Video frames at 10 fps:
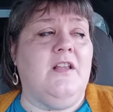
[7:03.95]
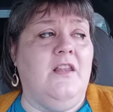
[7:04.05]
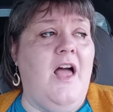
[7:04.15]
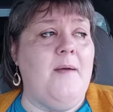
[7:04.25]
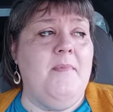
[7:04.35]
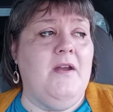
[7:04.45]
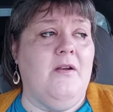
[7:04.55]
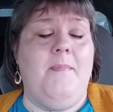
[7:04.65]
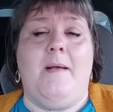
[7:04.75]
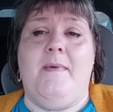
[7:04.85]
a lot
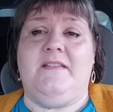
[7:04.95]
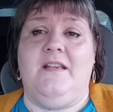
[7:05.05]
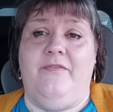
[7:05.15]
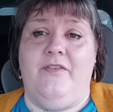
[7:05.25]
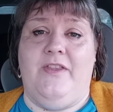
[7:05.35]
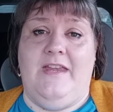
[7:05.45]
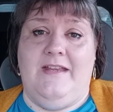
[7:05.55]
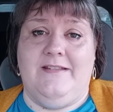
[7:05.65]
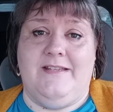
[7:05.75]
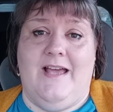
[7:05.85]
better about myself on the
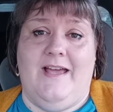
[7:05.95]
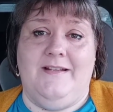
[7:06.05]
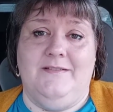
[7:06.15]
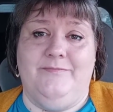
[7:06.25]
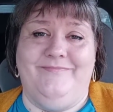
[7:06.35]
inside.